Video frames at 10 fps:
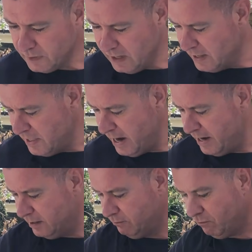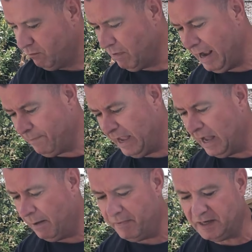and then wrap that
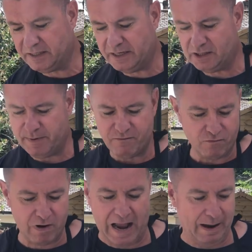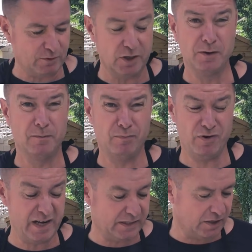up. And this needs to be wrapped
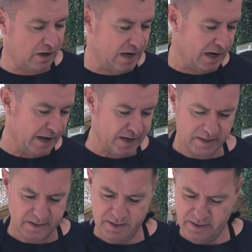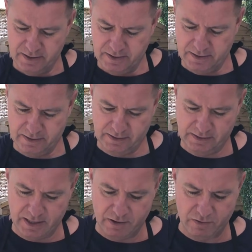pretty tightly.
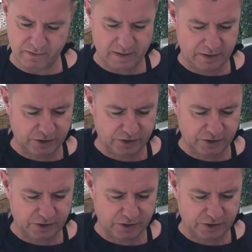So let's